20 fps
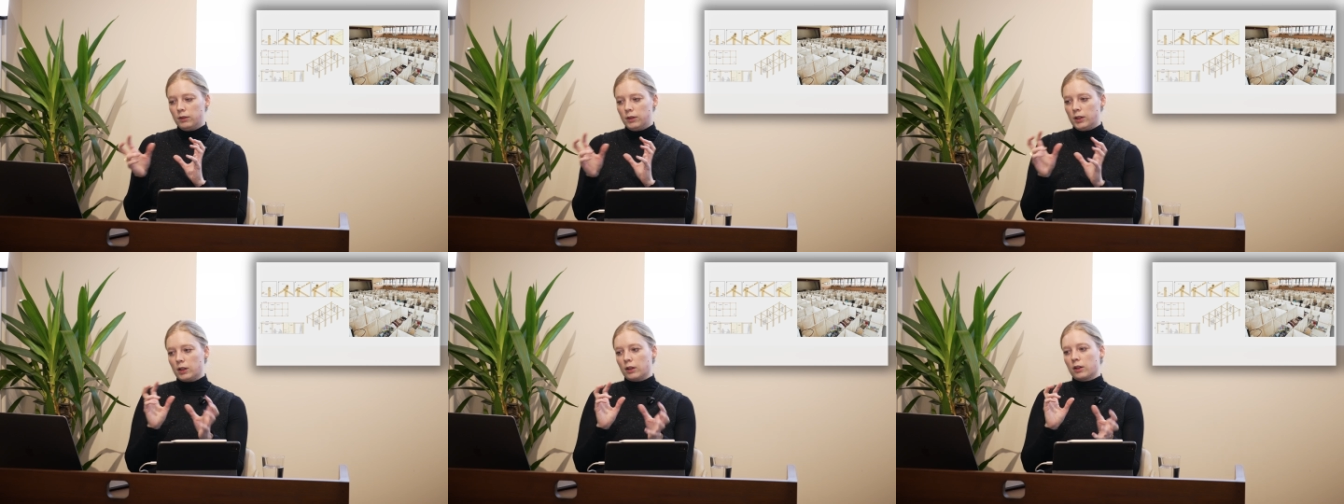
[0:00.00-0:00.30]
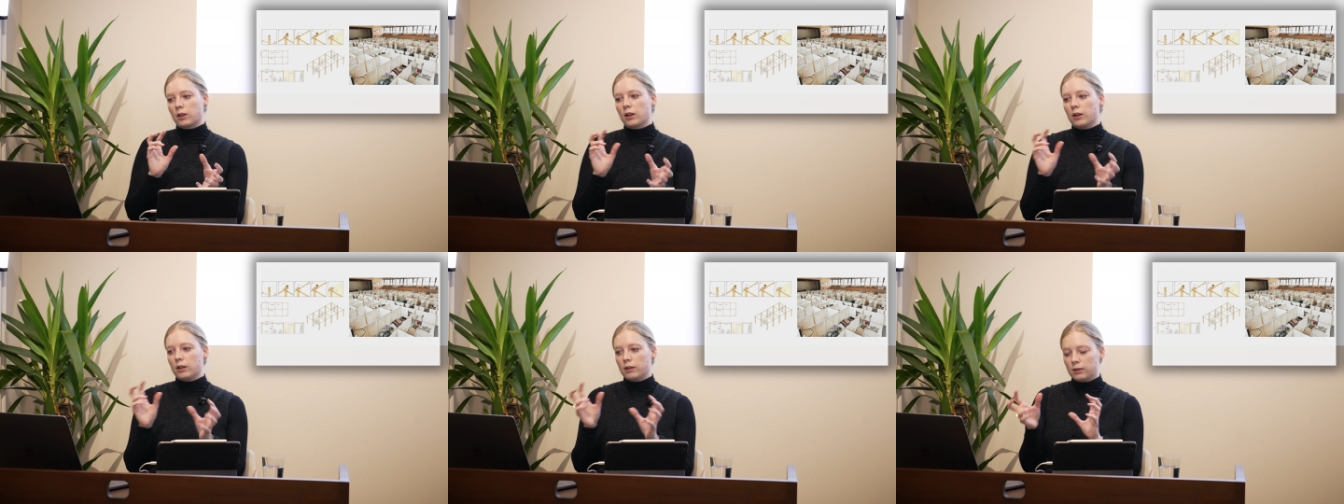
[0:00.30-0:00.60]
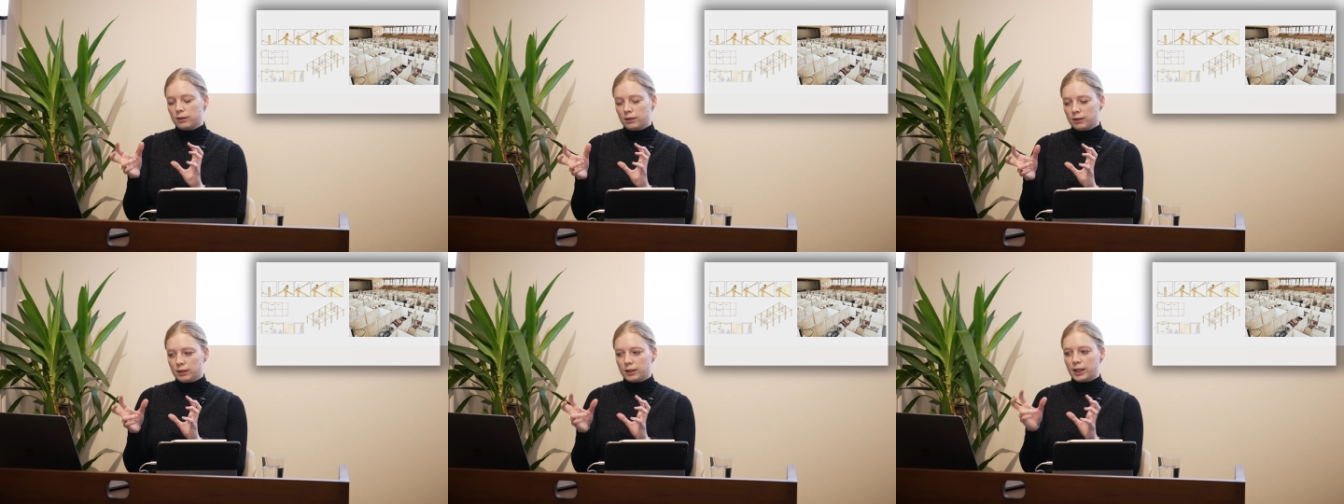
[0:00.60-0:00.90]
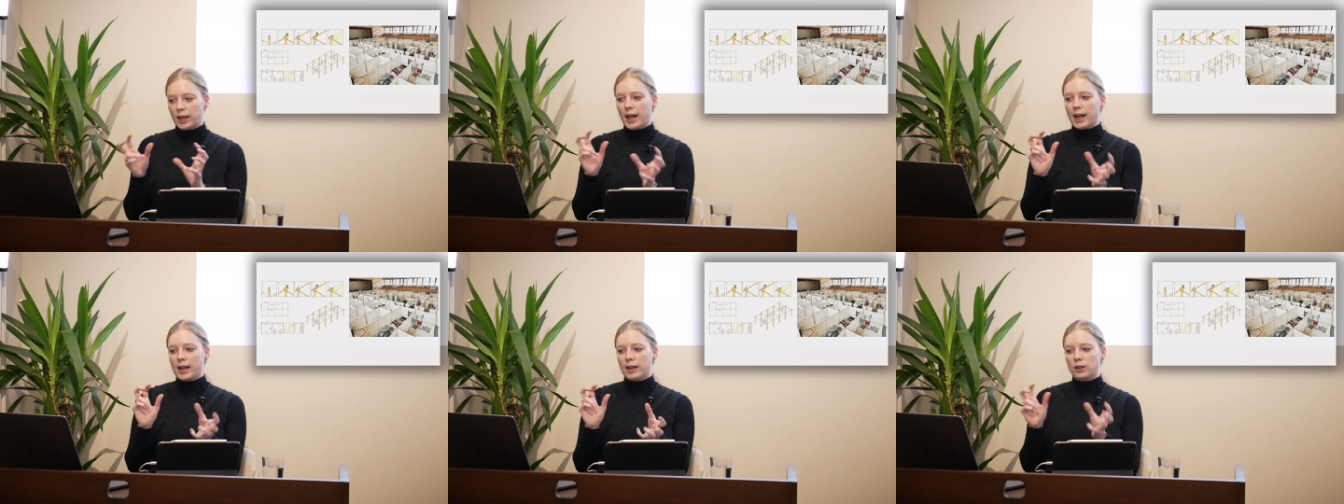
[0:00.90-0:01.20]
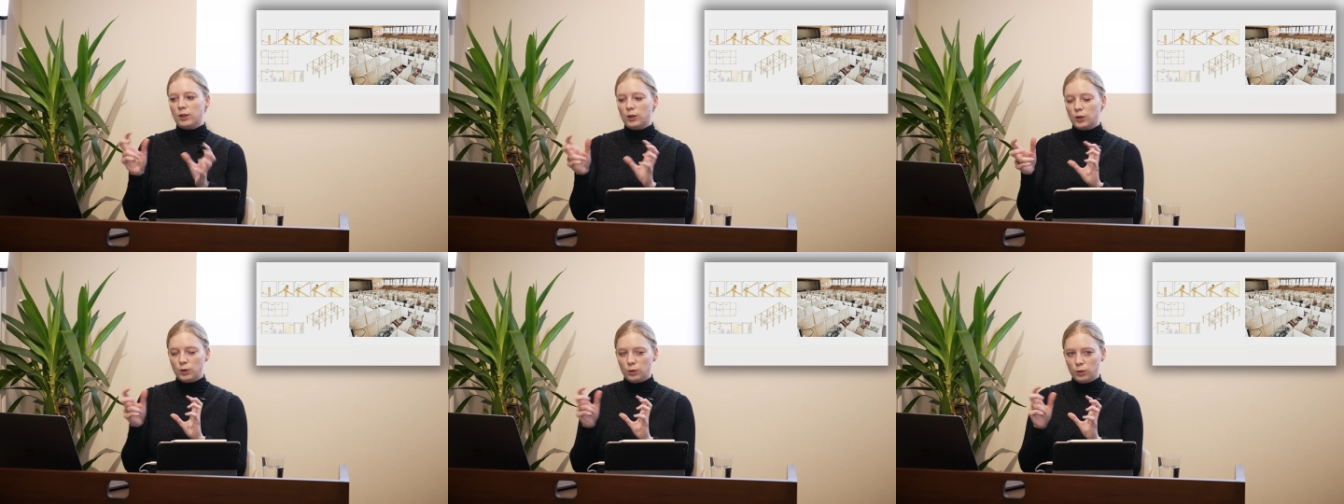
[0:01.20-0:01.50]
the curtain
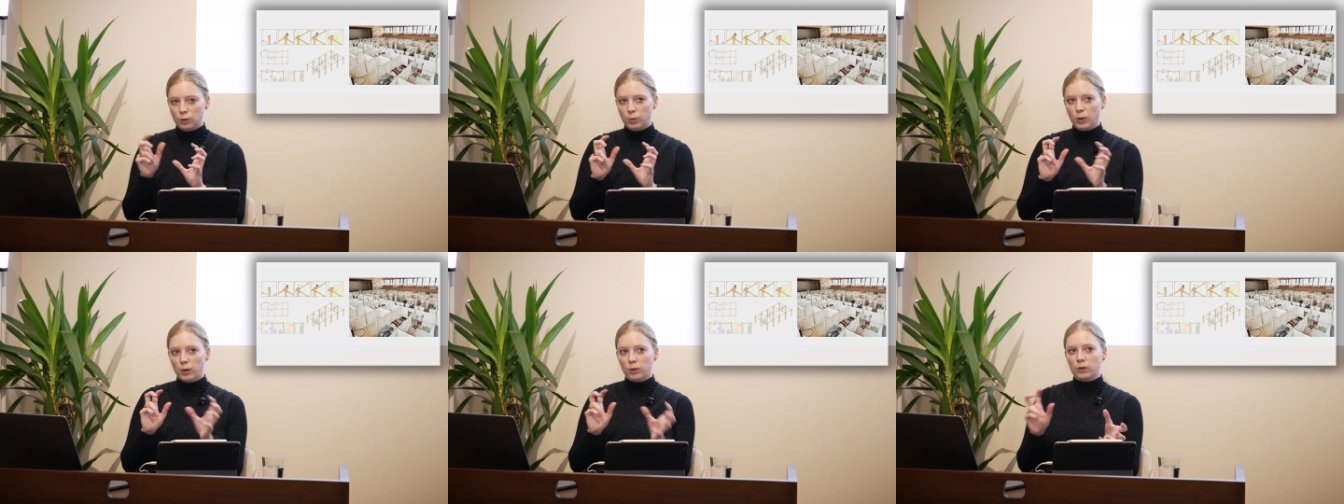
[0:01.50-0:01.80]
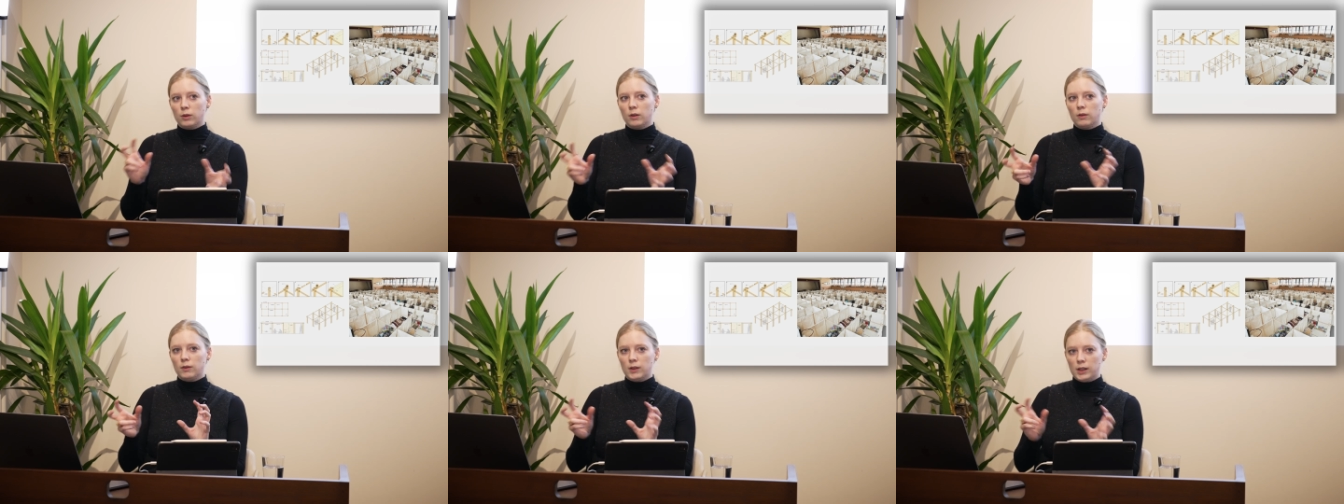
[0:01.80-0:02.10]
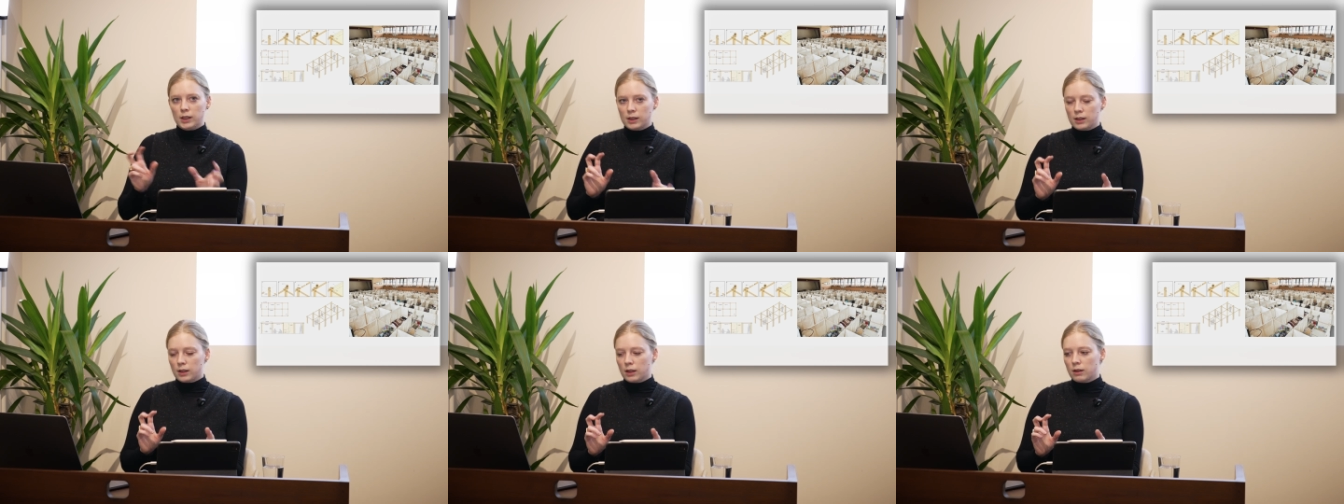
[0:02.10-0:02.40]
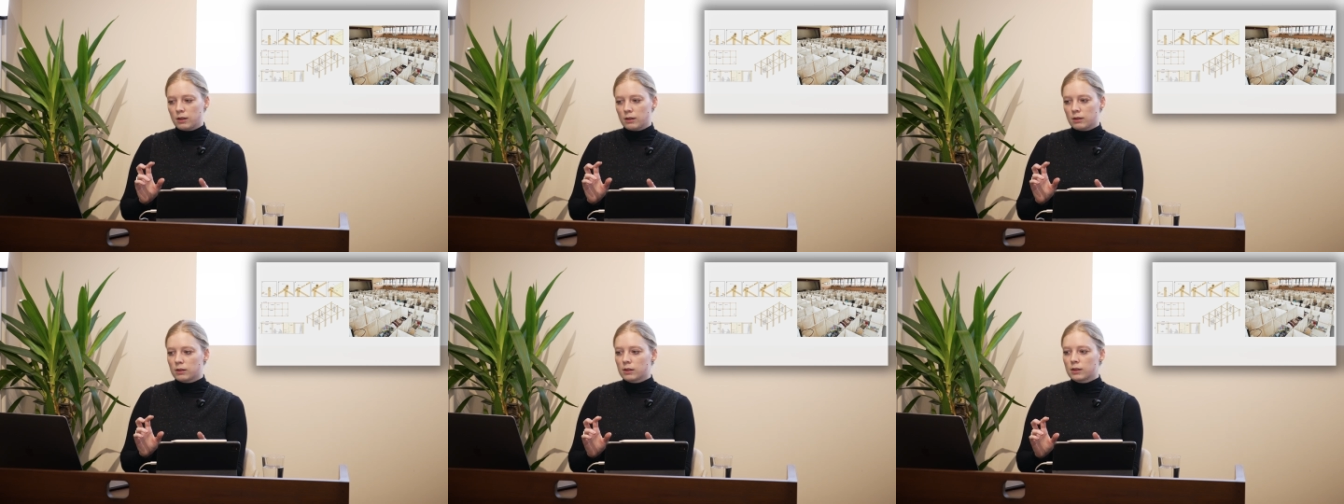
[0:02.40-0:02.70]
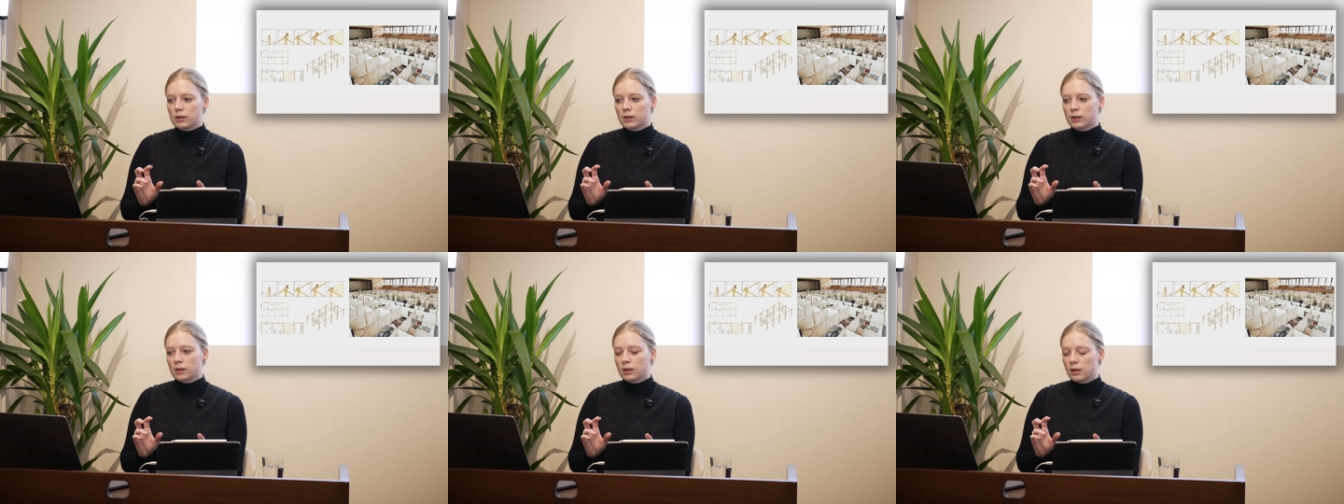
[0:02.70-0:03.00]
can do both of these
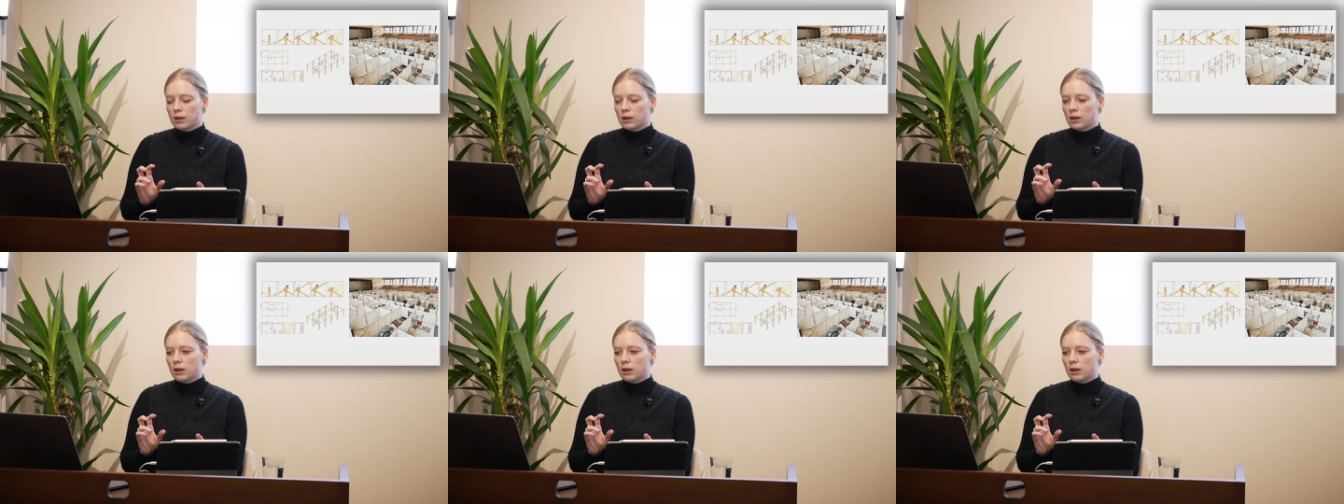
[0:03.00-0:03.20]
things,